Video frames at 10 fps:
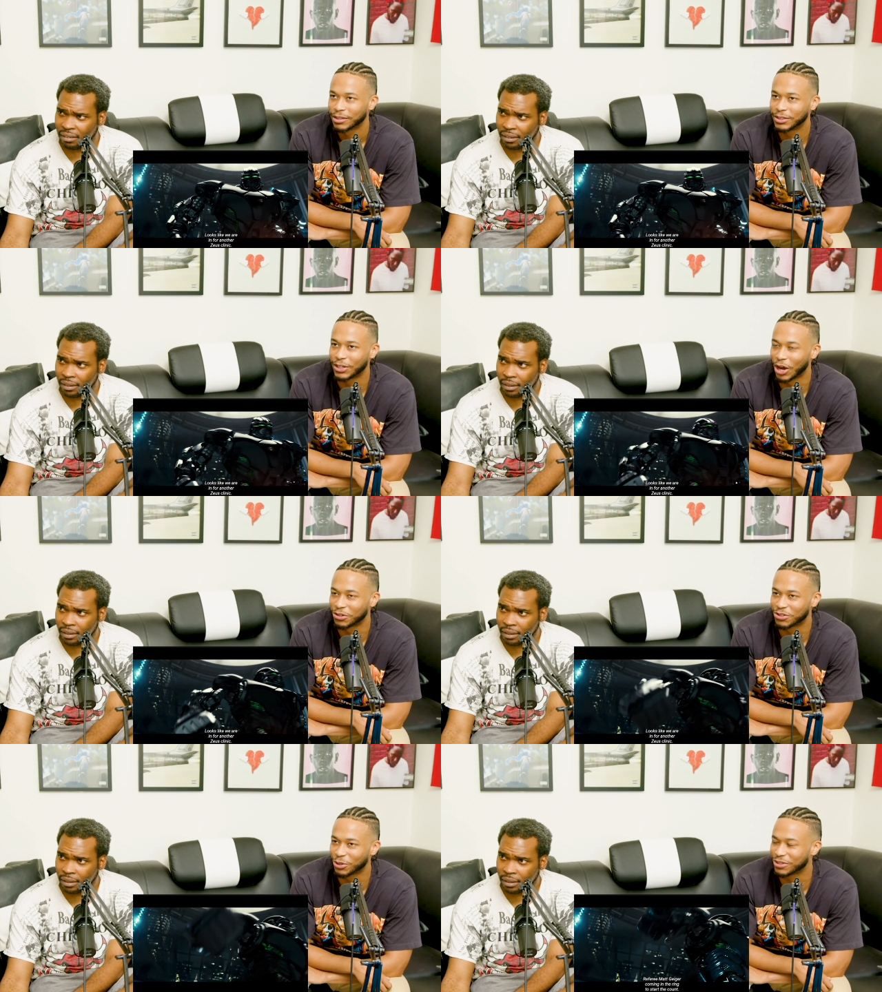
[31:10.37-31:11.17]

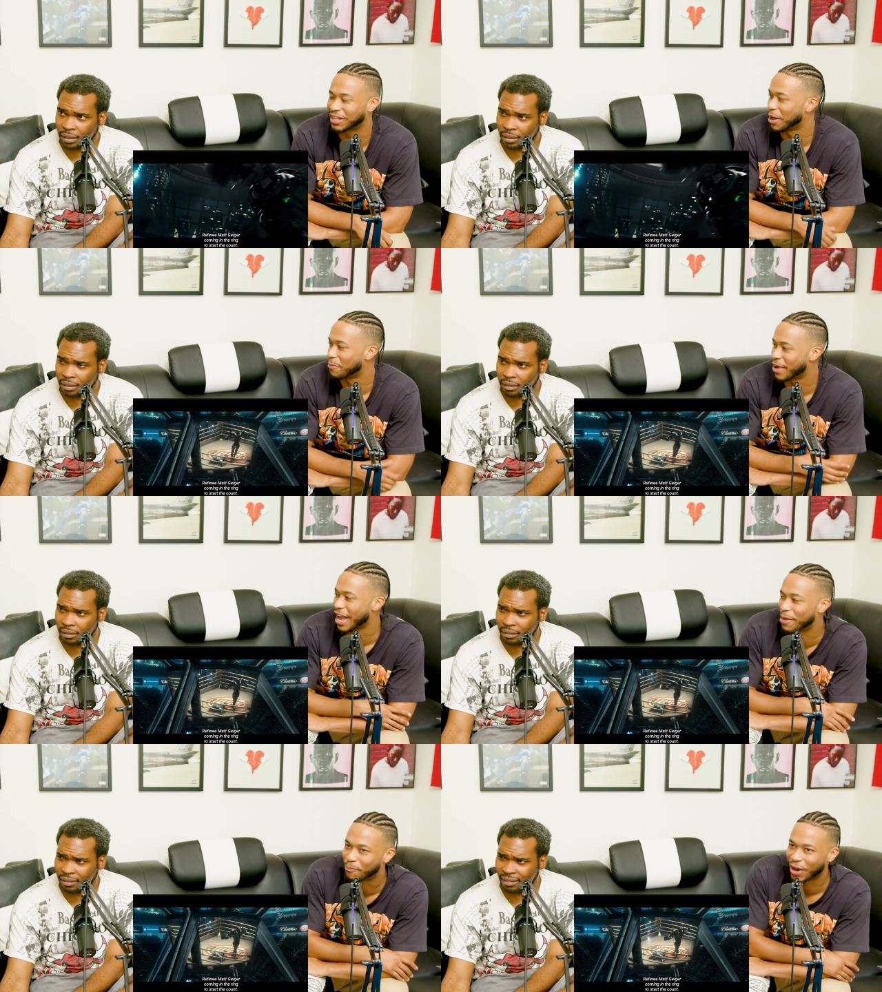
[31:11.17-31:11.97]
Speaker 1: Duh, Zeus got
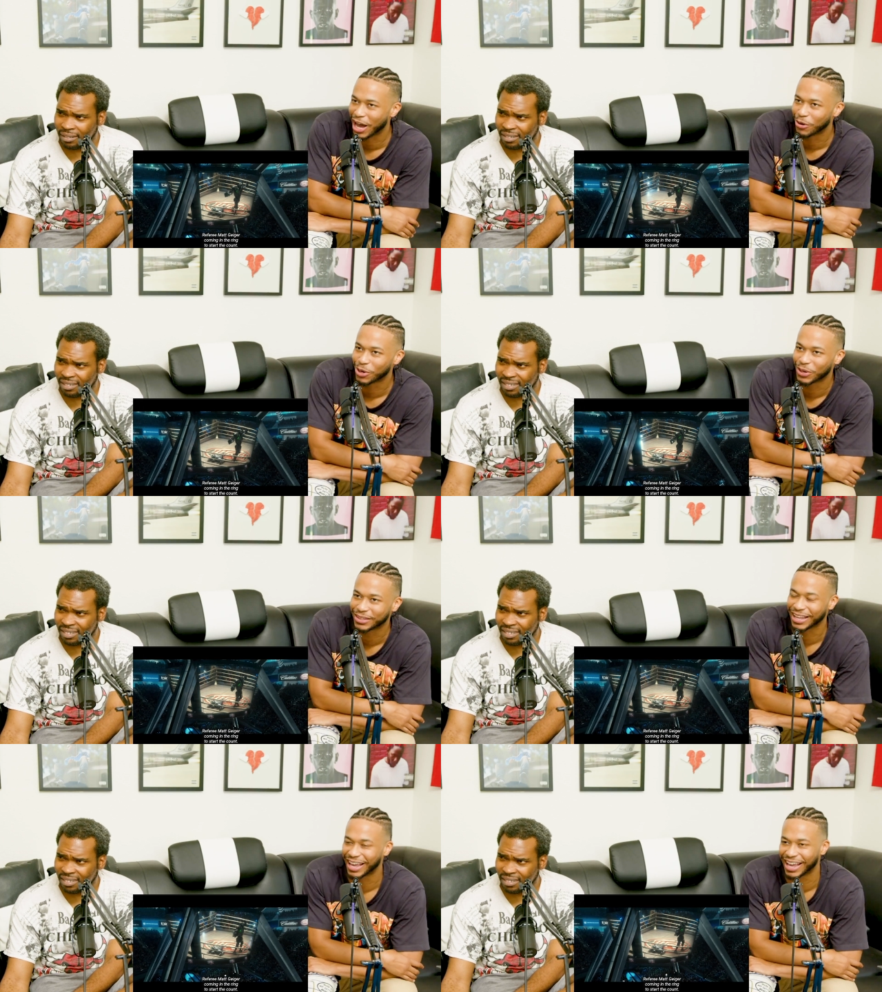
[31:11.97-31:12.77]
mad power.
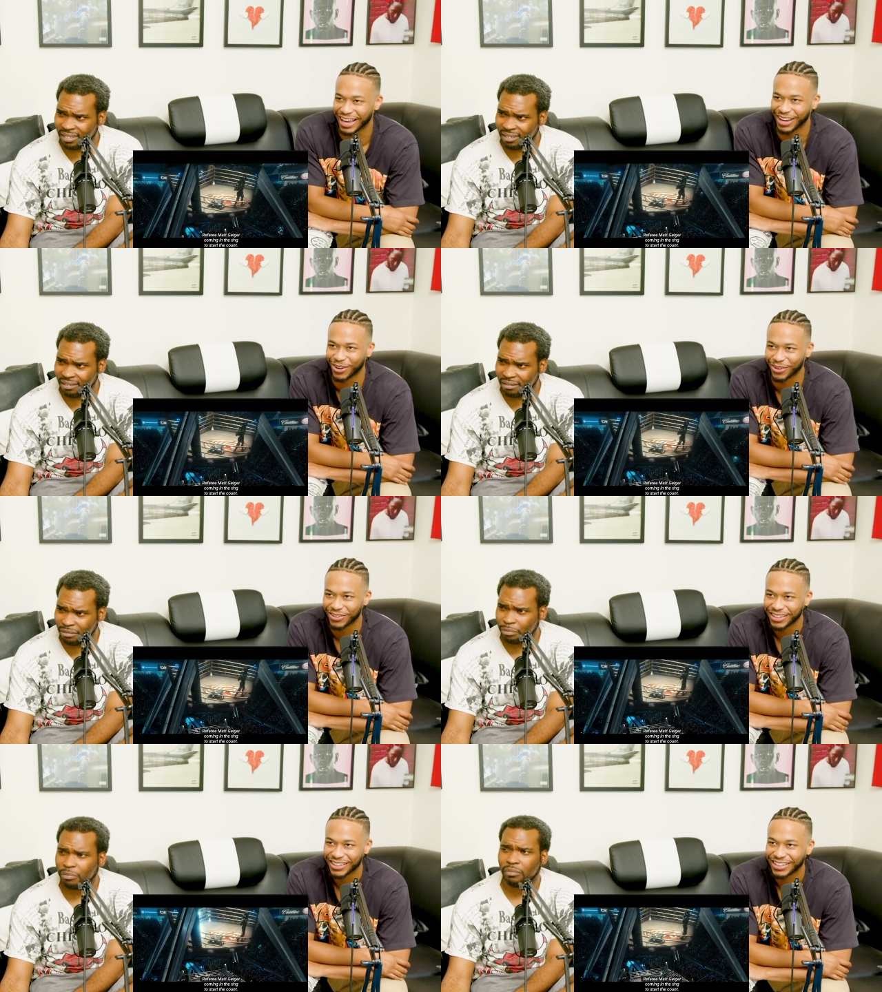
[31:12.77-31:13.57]
What the hell?
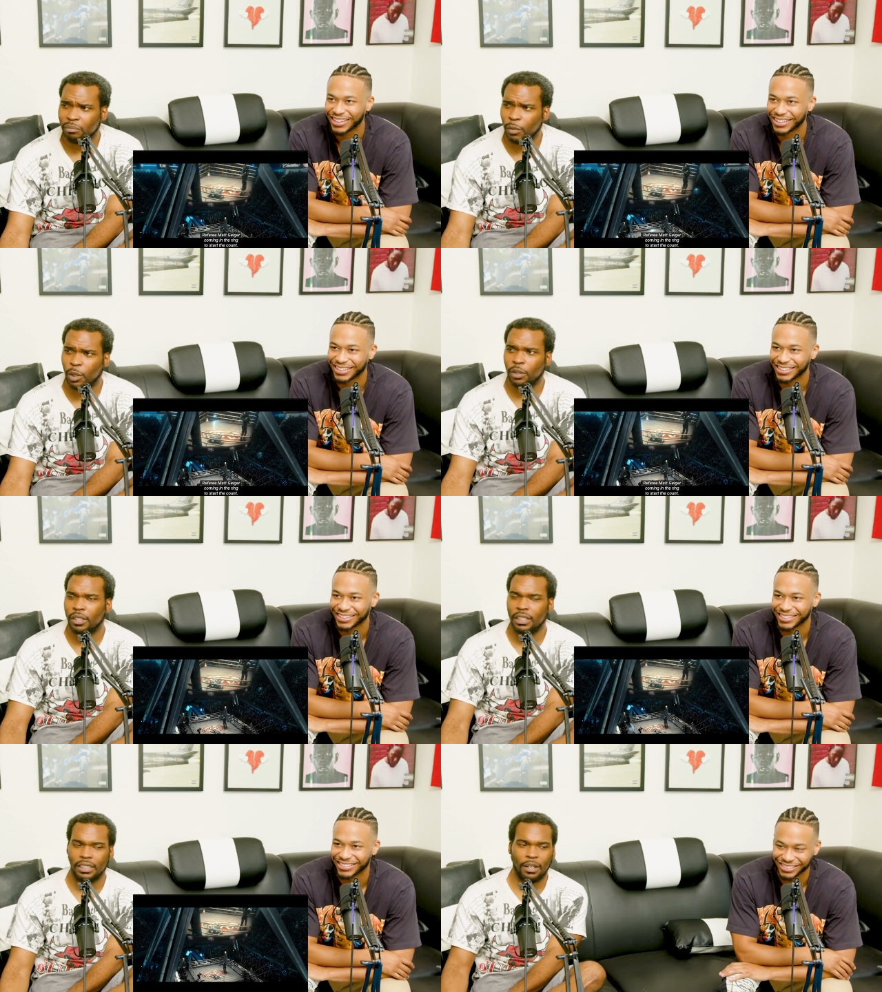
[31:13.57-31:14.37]

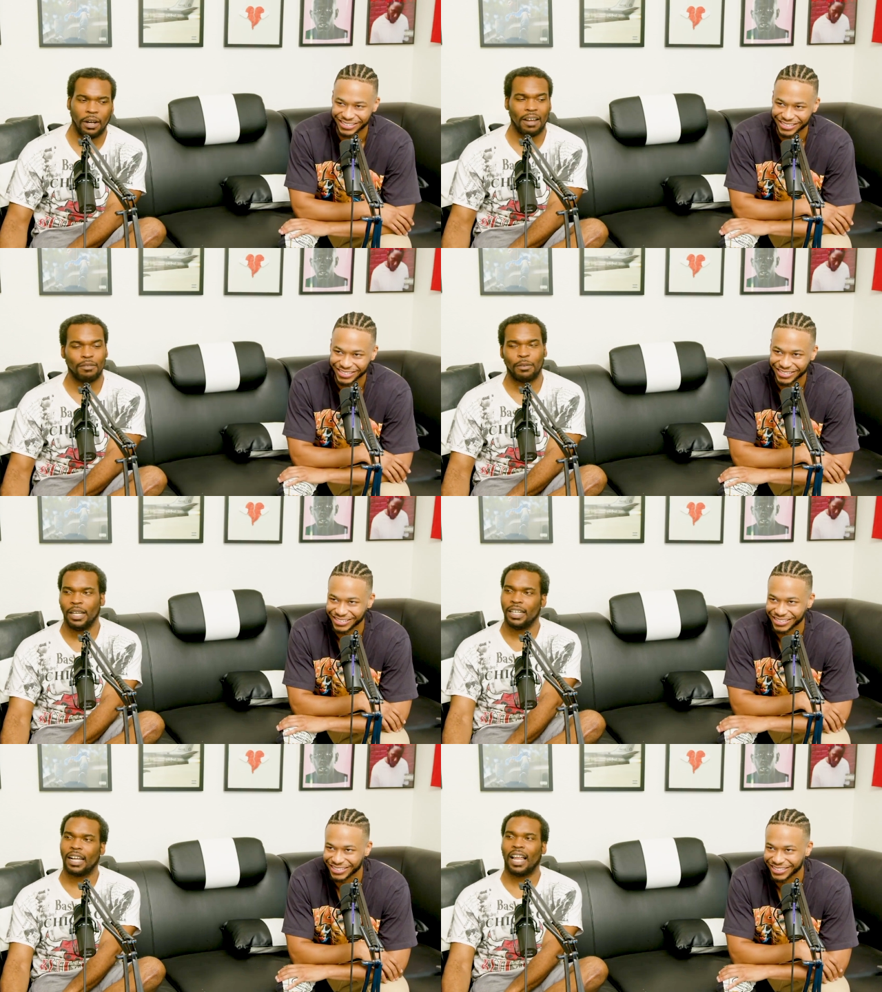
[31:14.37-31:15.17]
Speaker 2: Bro, they don't have
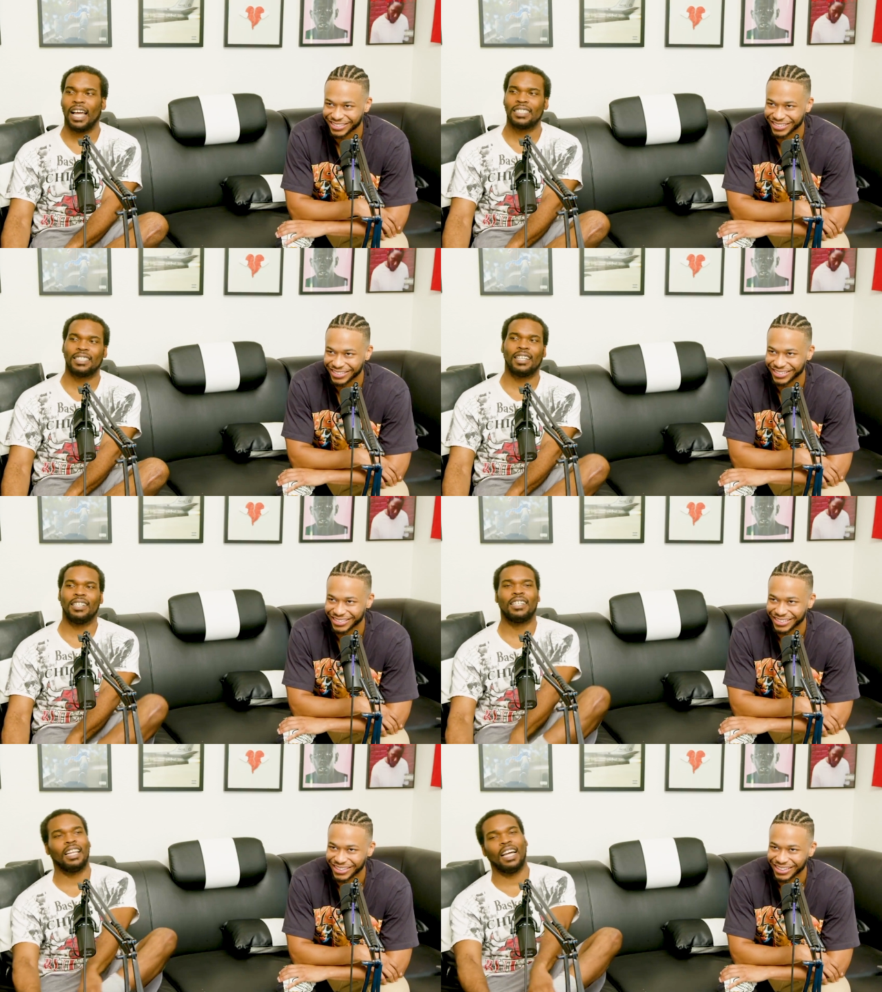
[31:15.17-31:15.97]
weight class,
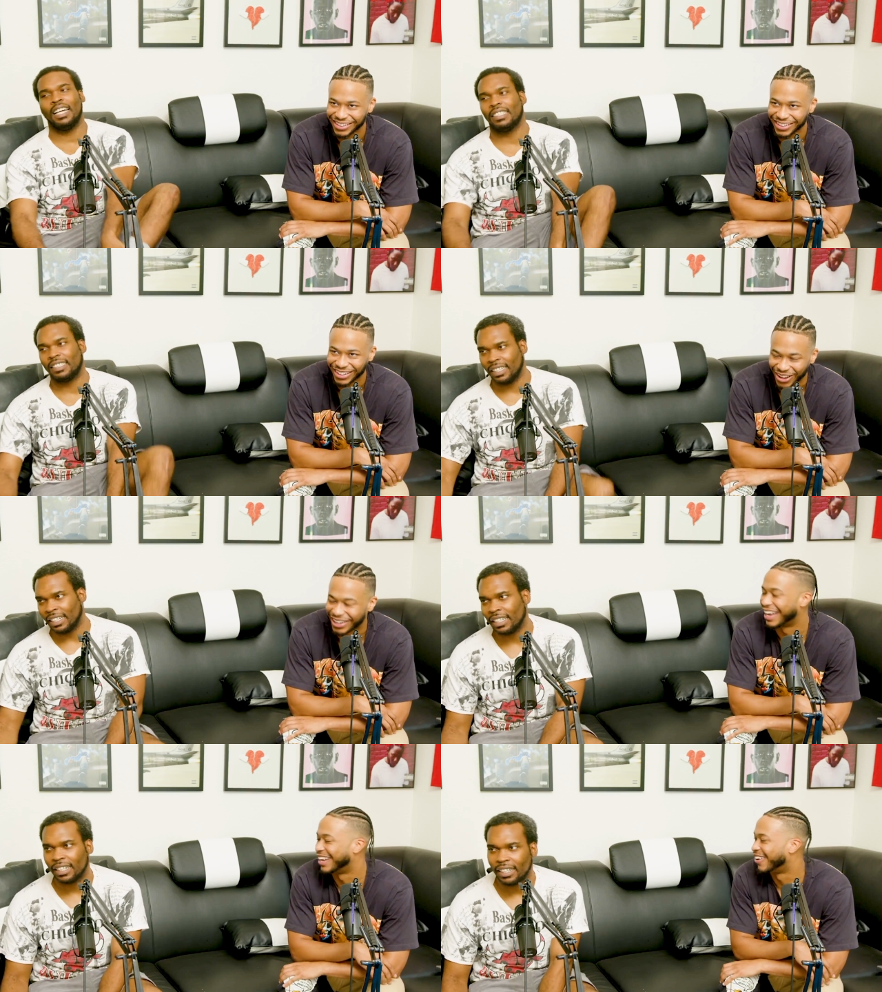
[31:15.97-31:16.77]
ton class. Like. Oh
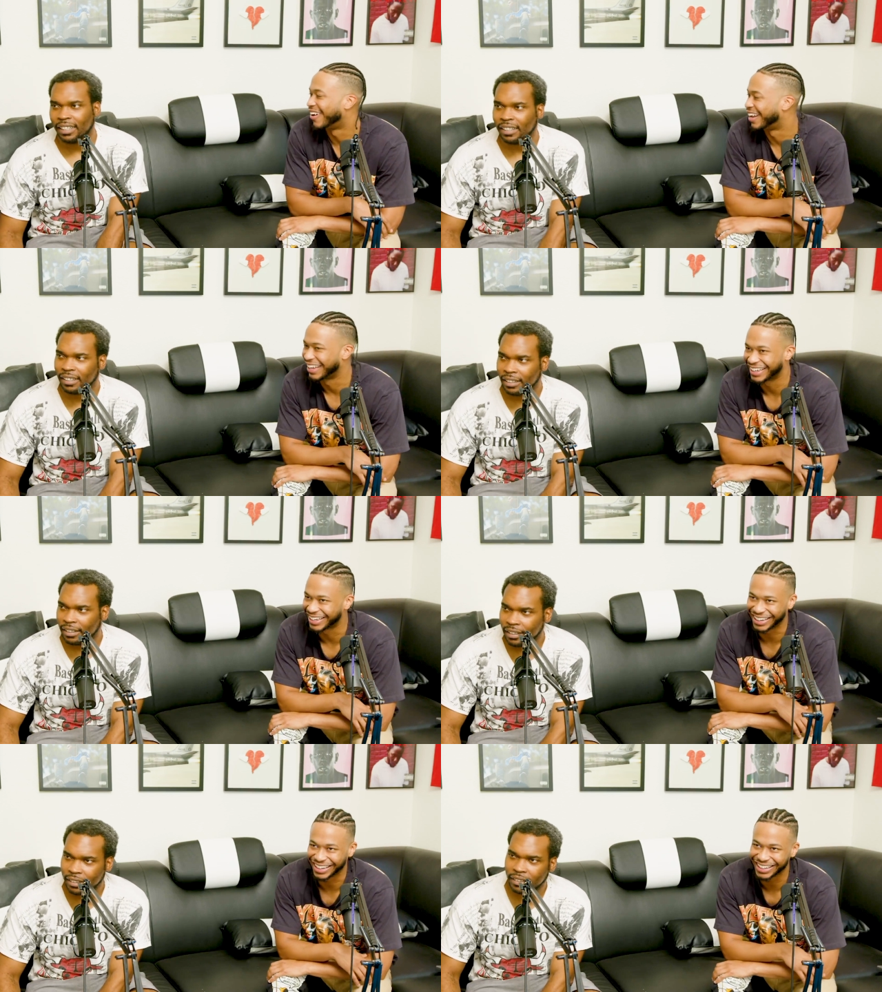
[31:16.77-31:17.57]
yeah, you're
Speaker 1: right.
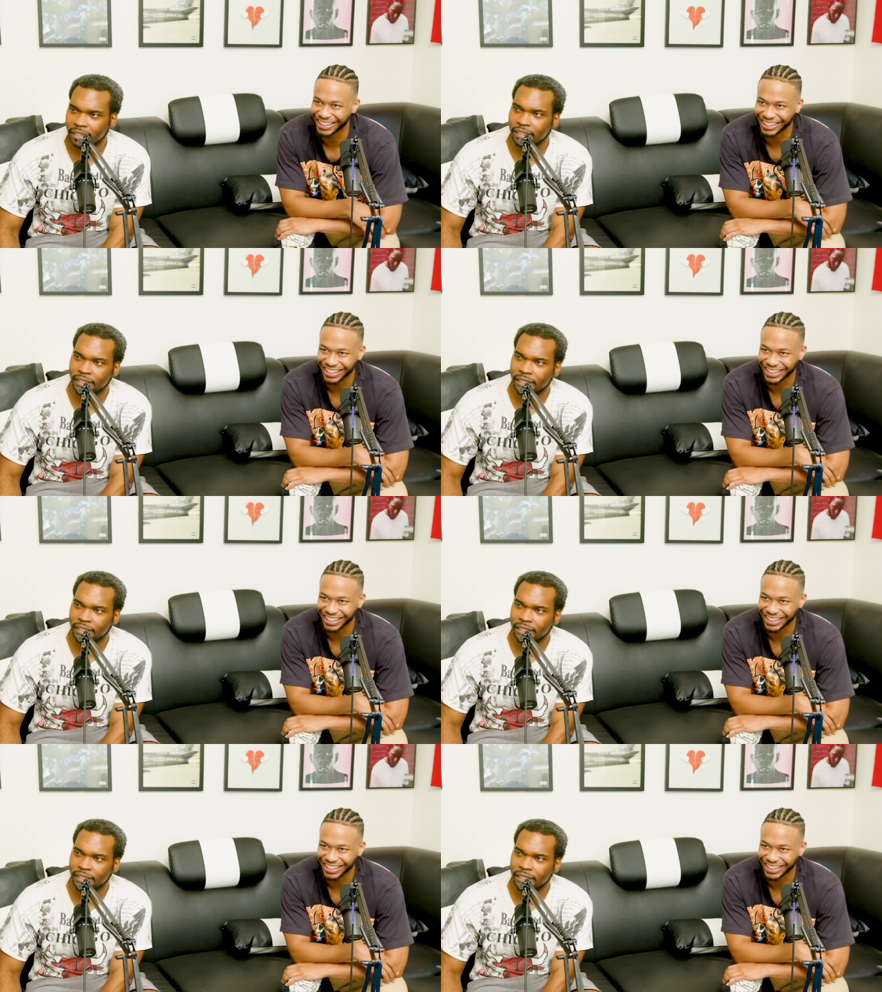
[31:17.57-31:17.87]
Yeah.